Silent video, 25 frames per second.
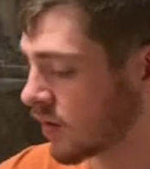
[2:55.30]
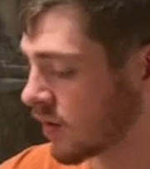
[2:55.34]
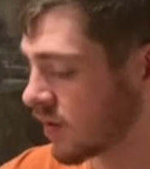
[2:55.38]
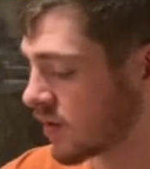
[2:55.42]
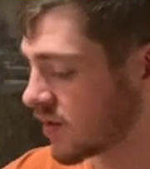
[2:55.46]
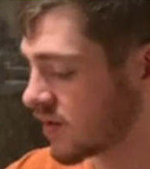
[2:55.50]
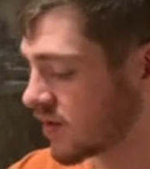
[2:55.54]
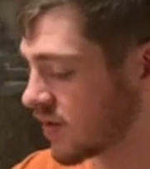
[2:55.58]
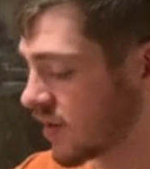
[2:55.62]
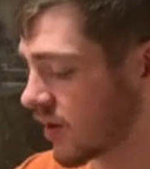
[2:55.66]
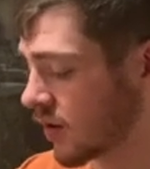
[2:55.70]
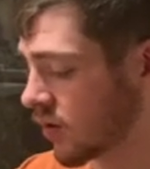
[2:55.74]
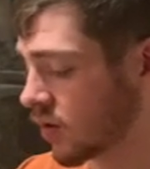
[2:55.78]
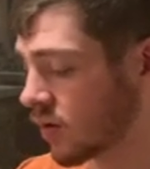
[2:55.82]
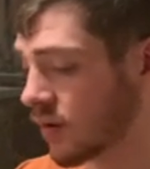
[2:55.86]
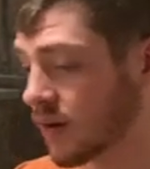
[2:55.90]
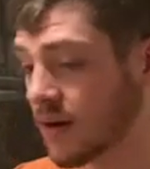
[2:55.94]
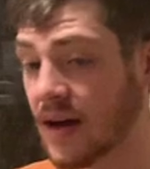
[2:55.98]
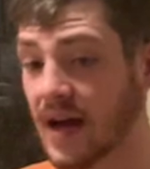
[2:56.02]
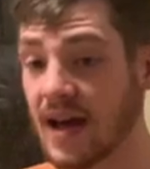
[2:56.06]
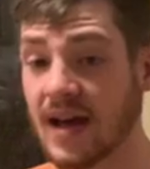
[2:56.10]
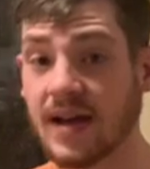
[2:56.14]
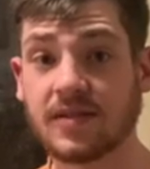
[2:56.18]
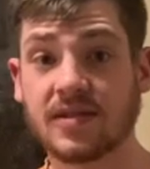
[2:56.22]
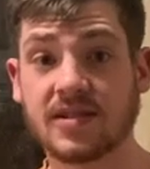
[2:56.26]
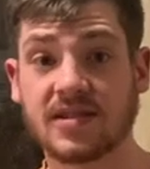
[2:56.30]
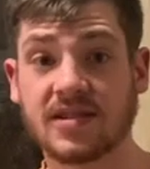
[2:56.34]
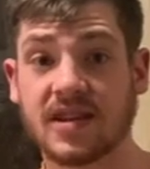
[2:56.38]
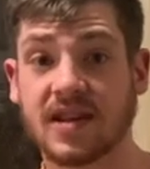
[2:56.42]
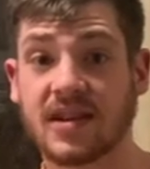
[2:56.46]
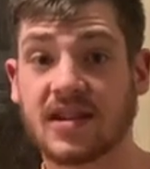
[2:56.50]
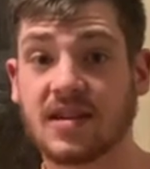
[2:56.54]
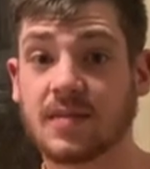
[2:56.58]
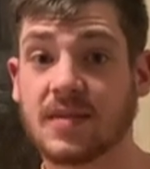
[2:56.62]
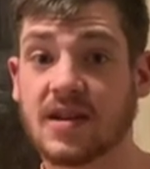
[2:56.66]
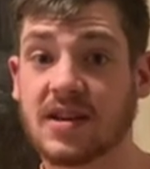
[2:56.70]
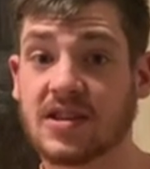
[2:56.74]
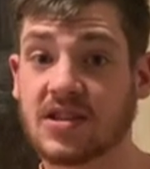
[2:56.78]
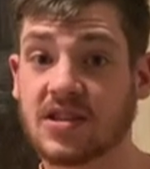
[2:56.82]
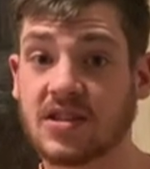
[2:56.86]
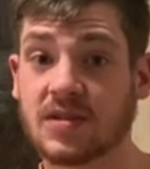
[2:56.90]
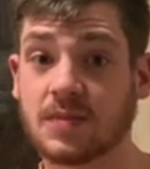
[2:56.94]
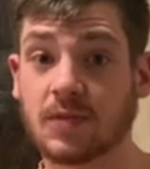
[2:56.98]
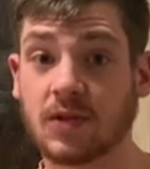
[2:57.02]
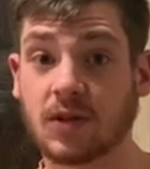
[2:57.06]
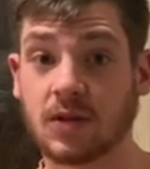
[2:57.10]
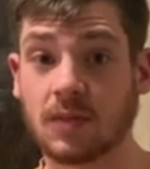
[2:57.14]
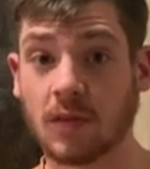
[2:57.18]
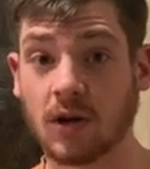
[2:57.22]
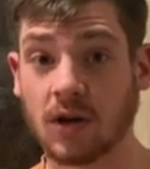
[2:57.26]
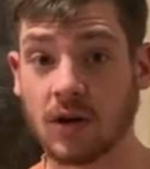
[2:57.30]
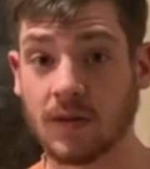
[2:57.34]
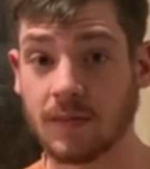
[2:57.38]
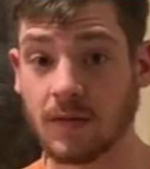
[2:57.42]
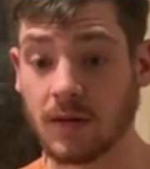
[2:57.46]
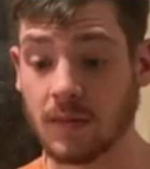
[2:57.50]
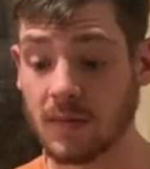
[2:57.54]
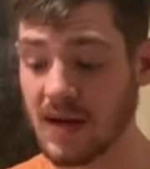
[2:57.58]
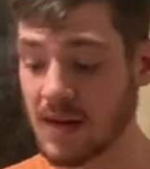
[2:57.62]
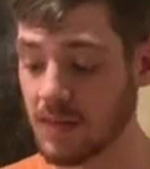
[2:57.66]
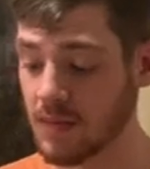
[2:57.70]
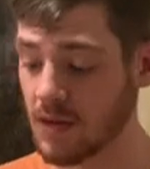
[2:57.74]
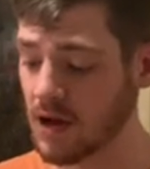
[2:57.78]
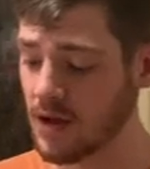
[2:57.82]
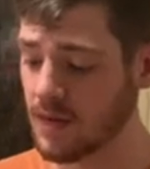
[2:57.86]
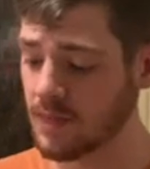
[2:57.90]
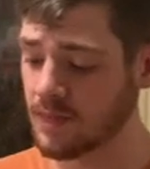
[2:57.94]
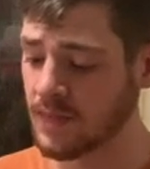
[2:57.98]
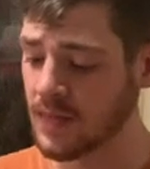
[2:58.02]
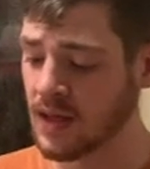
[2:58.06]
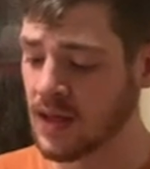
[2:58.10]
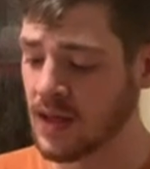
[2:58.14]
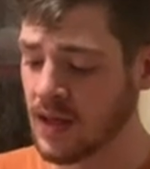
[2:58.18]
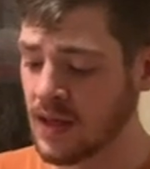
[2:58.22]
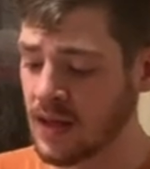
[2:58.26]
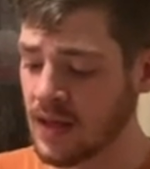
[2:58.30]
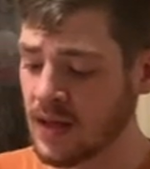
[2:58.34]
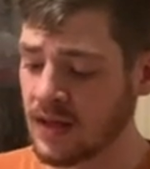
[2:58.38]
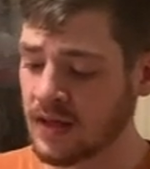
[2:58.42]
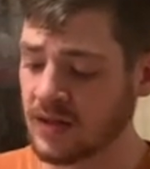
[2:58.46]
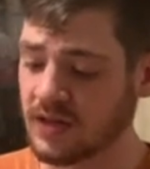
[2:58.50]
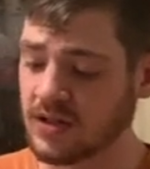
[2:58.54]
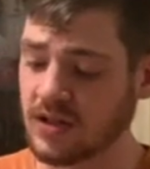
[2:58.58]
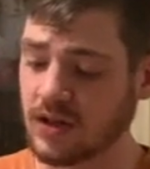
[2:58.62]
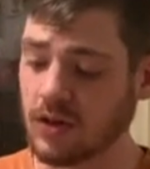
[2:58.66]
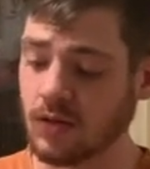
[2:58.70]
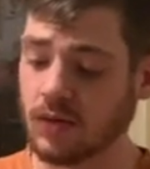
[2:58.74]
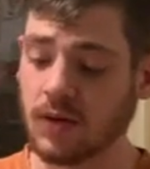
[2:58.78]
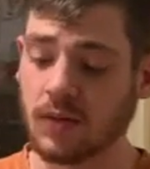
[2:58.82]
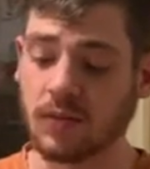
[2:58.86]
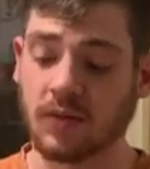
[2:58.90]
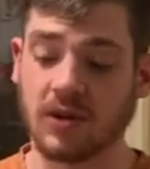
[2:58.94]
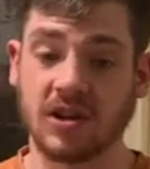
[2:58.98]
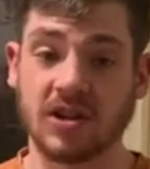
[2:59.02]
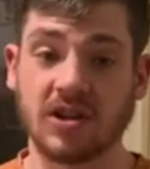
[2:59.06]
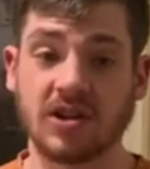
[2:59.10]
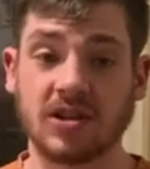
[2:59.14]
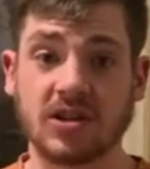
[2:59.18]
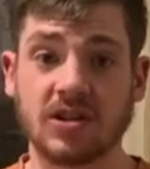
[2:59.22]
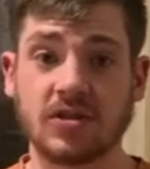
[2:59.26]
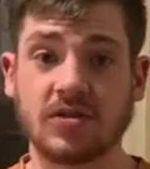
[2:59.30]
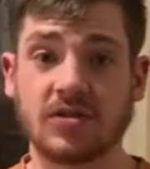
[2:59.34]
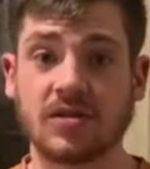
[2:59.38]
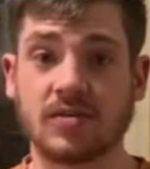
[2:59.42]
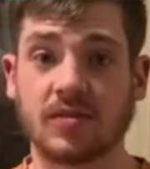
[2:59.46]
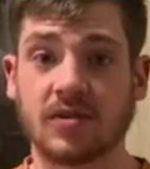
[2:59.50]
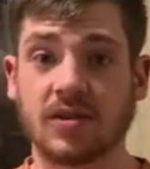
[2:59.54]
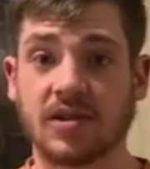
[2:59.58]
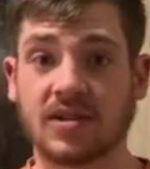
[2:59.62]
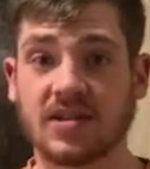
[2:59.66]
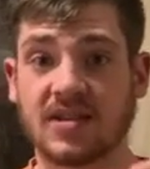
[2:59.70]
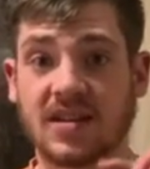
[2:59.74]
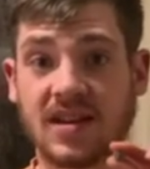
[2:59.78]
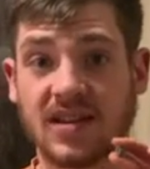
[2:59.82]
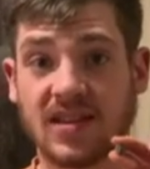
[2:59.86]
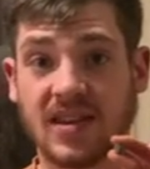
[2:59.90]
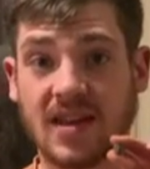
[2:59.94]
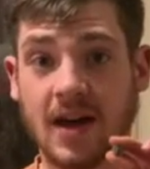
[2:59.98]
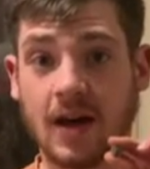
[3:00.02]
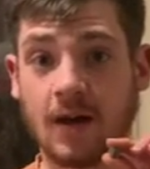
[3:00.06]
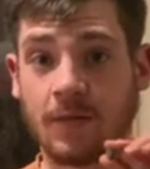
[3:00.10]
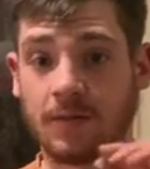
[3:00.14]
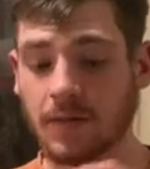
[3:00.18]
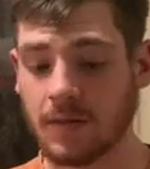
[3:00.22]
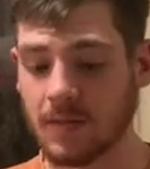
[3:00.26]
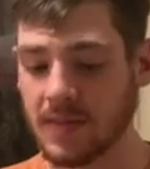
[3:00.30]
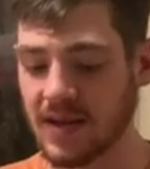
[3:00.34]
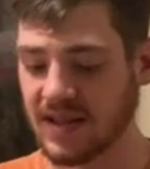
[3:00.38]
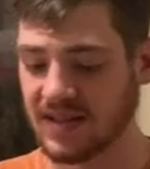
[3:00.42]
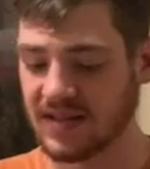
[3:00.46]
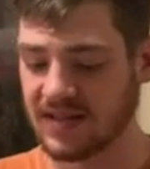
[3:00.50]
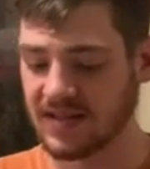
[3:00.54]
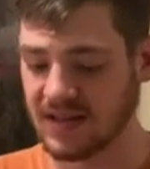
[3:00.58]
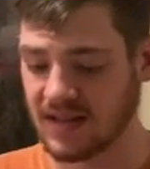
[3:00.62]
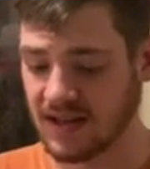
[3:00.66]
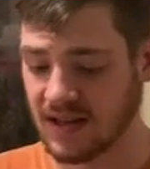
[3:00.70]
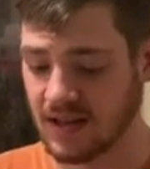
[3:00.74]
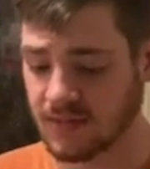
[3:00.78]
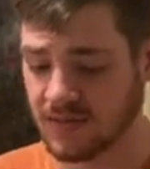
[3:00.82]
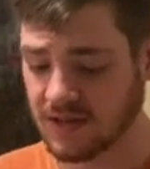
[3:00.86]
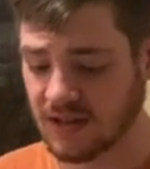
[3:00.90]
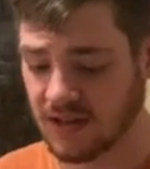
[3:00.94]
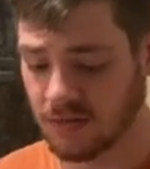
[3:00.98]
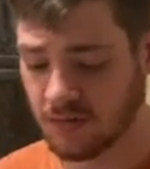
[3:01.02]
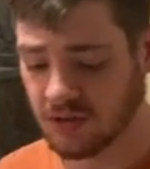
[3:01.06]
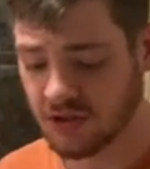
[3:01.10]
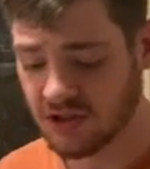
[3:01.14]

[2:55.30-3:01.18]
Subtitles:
So I have decided to make this bookmark for my mom. So what we're going to do is we're going to take the alphabet stamps and we're